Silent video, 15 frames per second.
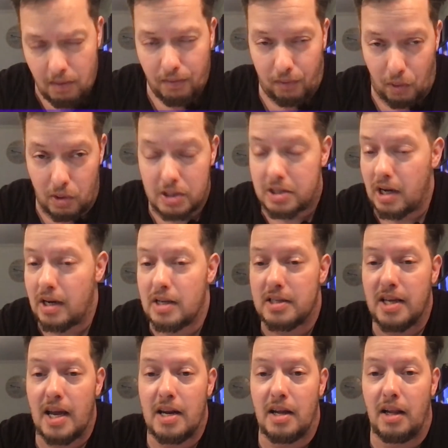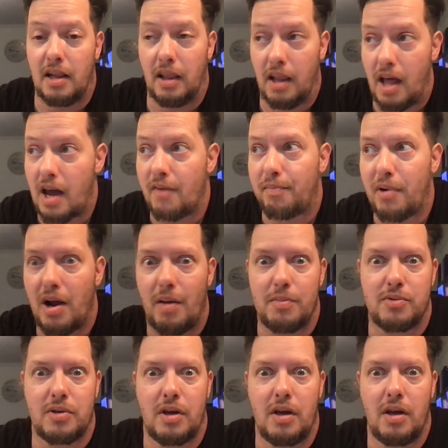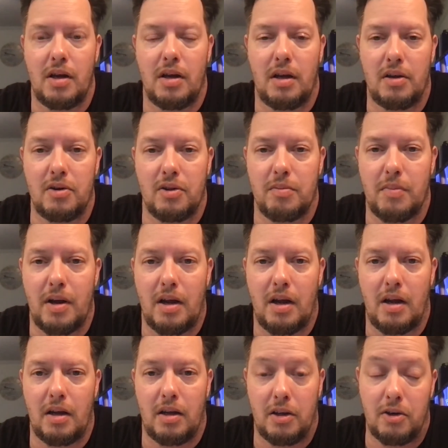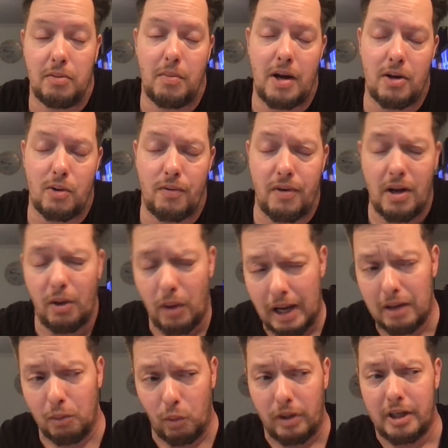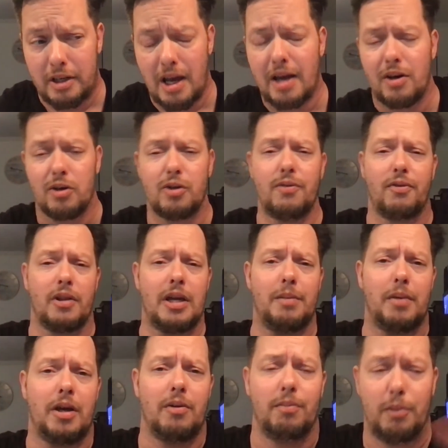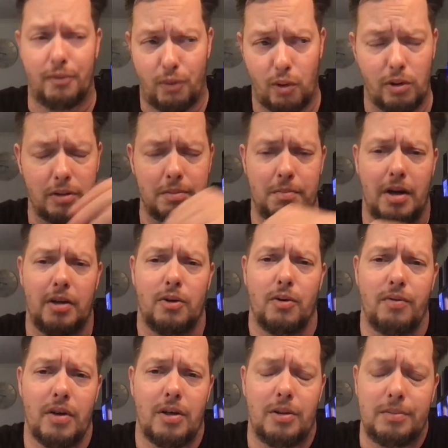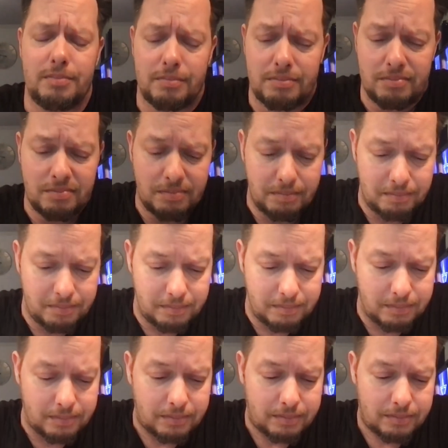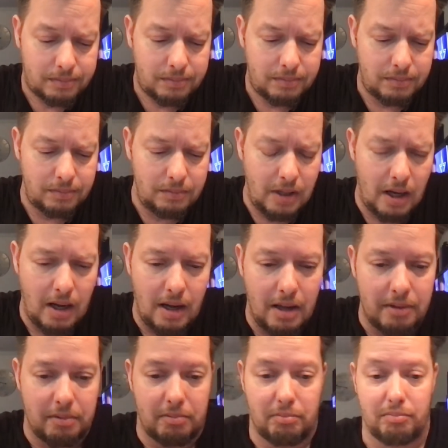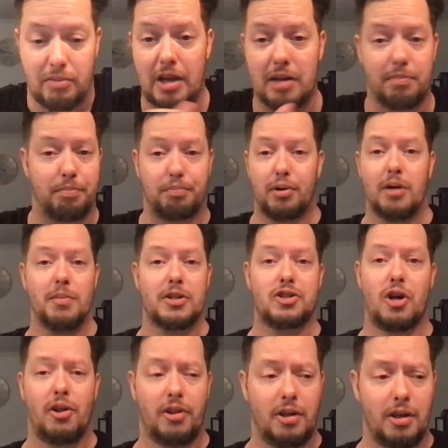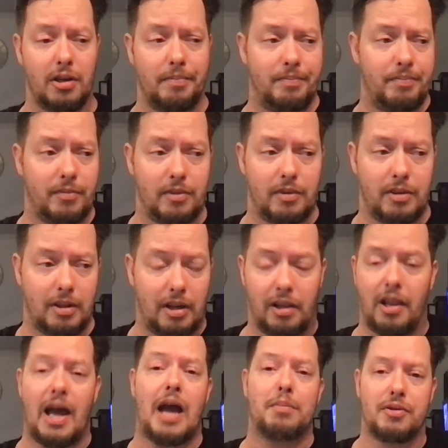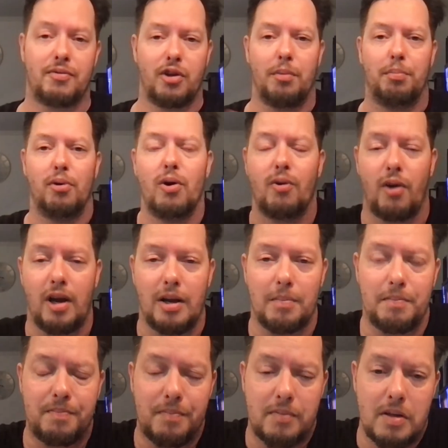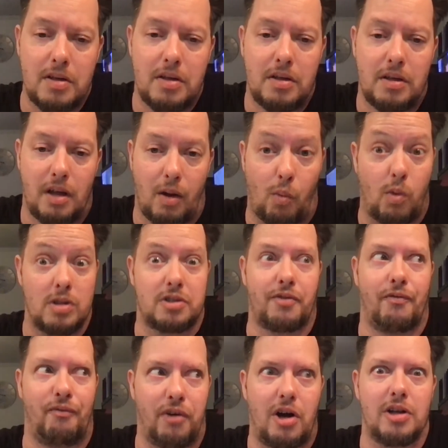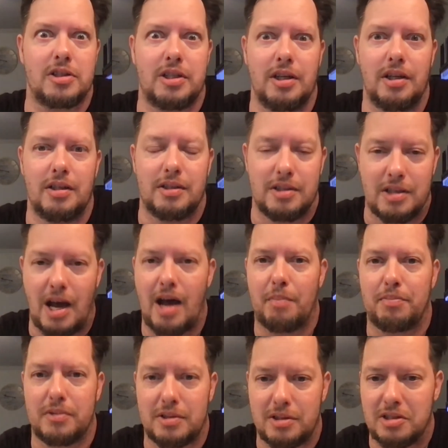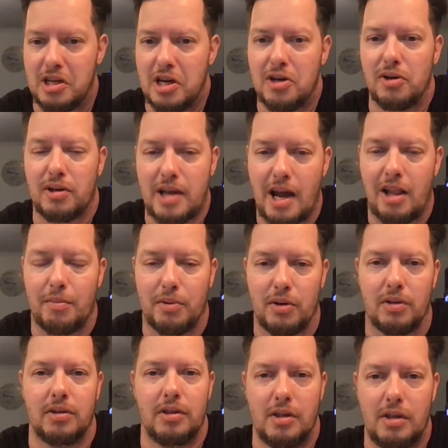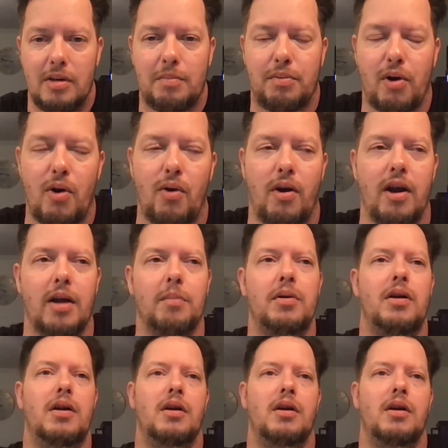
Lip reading: Florida State has had a lot of problems under Mike Norvell, and Willie Taggart too, for that matter, before Mike Norvell. They pretty much saw the collapse of their program, a once vaunted top-tier caliber program,